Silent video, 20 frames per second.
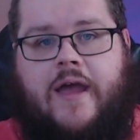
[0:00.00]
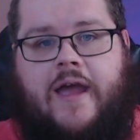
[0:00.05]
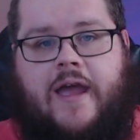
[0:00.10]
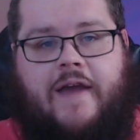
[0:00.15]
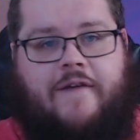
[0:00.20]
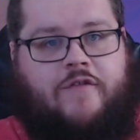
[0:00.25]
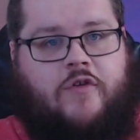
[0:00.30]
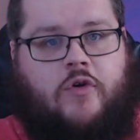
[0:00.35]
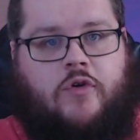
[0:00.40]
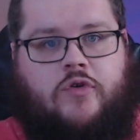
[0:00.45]

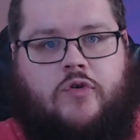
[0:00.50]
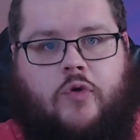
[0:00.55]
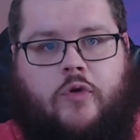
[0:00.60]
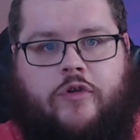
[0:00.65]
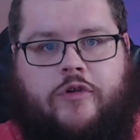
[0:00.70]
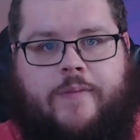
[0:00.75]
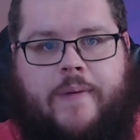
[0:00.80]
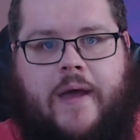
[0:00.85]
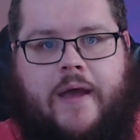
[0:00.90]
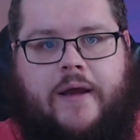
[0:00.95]
If you're a dual
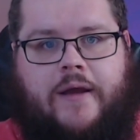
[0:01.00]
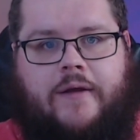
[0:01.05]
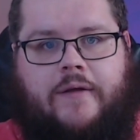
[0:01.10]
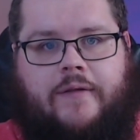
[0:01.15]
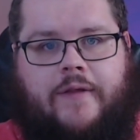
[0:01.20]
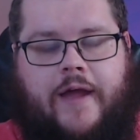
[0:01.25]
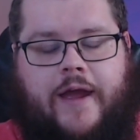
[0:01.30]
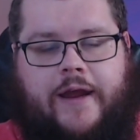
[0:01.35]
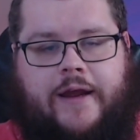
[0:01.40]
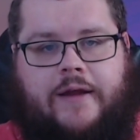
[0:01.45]
spec
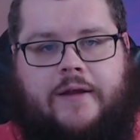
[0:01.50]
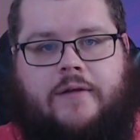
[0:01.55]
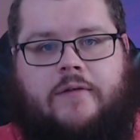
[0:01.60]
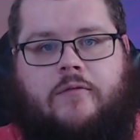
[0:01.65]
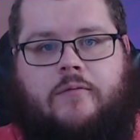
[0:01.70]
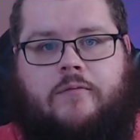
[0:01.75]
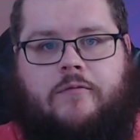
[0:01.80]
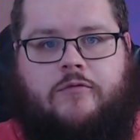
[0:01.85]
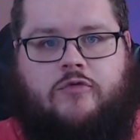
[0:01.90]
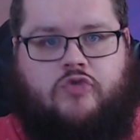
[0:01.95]
like
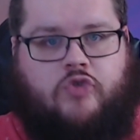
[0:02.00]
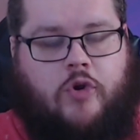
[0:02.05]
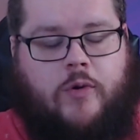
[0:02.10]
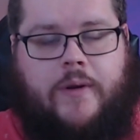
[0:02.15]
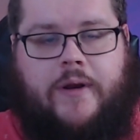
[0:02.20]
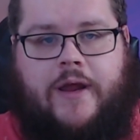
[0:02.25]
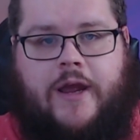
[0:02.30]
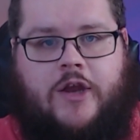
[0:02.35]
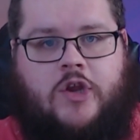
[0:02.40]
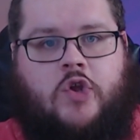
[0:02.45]

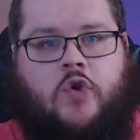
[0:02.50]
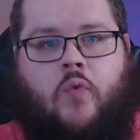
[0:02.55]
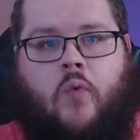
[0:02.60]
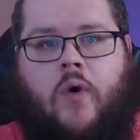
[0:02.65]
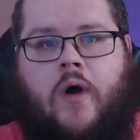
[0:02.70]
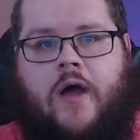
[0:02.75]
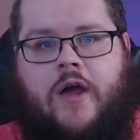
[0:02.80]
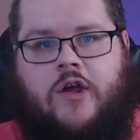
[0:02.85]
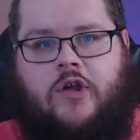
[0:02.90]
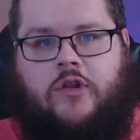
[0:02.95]
Druid and you
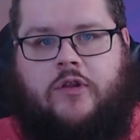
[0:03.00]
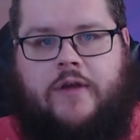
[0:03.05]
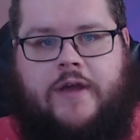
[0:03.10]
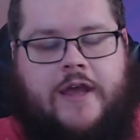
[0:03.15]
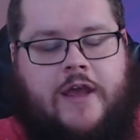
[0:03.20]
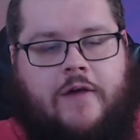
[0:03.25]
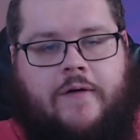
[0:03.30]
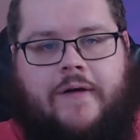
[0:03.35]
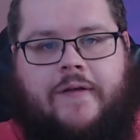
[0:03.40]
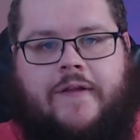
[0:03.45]
want a
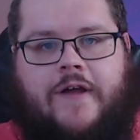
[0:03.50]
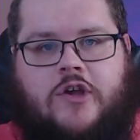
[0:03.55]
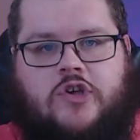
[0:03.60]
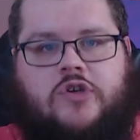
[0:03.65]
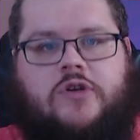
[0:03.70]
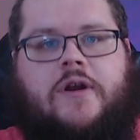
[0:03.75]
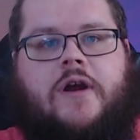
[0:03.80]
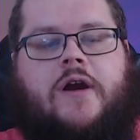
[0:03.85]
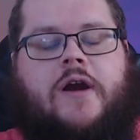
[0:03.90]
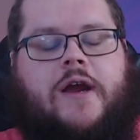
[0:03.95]
healing
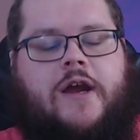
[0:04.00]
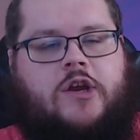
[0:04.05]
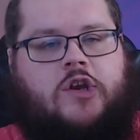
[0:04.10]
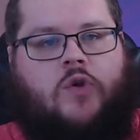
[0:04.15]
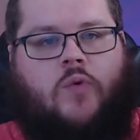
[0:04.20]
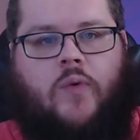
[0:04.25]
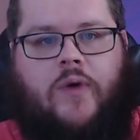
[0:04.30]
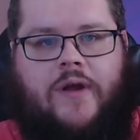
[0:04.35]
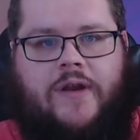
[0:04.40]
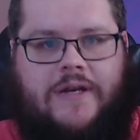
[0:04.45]
Legendary and you
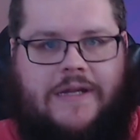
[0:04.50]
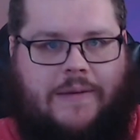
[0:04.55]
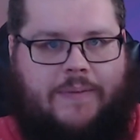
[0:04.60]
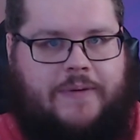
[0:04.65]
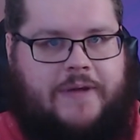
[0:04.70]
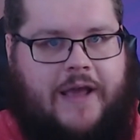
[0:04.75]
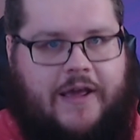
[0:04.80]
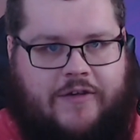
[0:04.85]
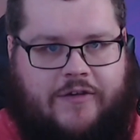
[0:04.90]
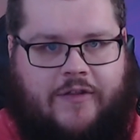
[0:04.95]
want a
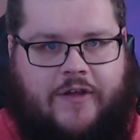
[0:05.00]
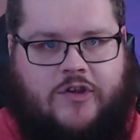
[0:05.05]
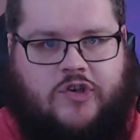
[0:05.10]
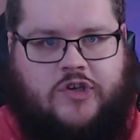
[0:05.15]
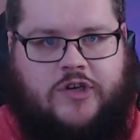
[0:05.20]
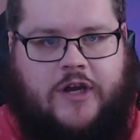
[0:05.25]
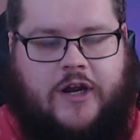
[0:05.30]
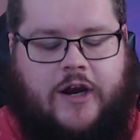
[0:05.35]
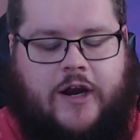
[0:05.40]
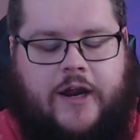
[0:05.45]
DPS
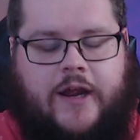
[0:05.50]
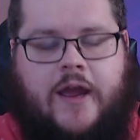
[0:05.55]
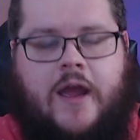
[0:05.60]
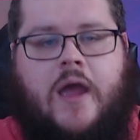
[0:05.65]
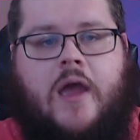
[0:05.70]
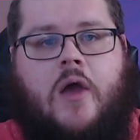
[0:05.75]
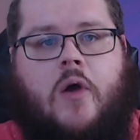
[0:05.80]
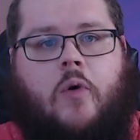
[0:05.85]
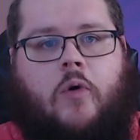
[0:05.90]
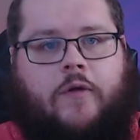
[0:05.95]
Legendary,
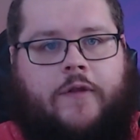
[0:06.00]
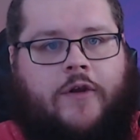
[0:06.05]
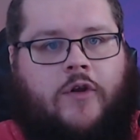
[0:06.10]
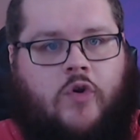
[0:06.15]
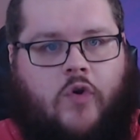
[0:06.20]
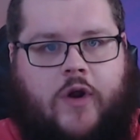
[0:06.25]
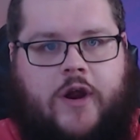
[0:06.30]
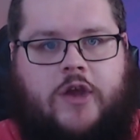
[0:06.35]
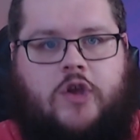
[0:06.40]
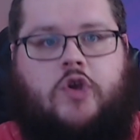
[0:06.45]
well then
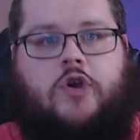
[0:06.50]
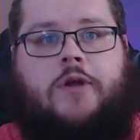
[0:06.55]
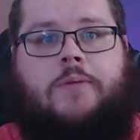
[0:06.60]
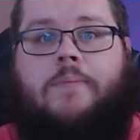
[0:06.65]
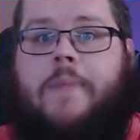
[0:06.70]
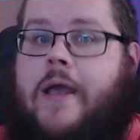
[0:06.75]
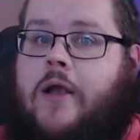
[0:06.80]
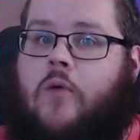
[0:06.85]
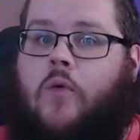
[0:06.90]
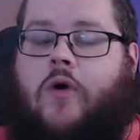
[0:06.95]
great, you can
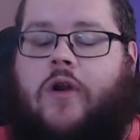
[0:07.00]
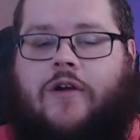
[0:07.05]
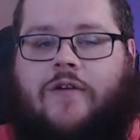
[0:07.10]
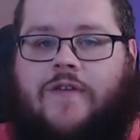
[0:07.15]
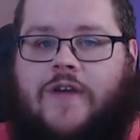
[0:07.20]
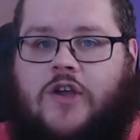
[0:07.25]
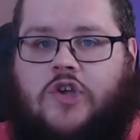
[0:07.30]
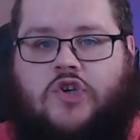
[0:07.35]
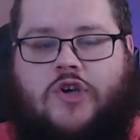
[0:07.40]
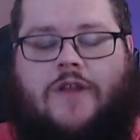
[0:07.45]
make one of
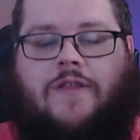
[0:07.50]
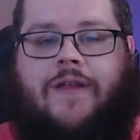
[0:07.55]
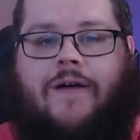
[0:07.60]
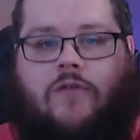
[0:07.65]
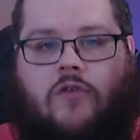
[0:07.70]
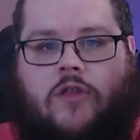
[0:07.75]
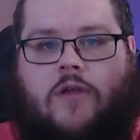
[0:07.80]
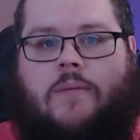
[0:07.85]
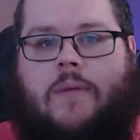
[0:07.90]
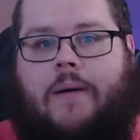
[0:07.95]
each and
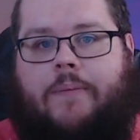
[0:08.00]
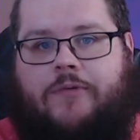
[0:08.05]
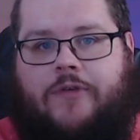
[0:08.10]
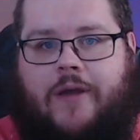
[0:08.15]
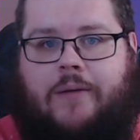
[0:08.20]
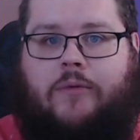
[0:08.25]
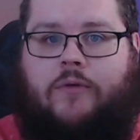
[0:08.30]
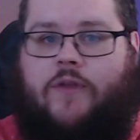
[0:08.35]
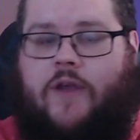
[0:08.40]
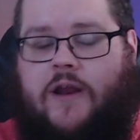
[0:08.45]
level them up
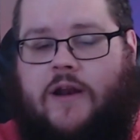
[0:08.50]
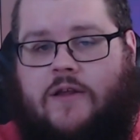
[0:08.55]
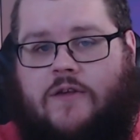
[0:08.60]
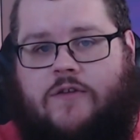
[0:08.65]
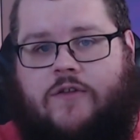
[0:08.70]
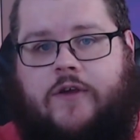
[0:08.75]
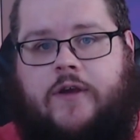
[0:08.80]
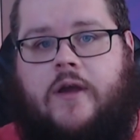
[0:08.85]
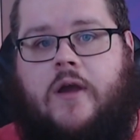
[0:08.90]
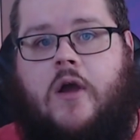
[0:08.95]

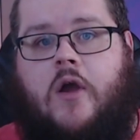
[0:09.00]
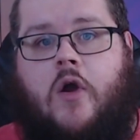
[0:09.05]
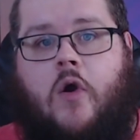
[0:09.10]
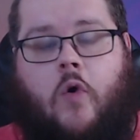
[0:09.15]
simultaneously.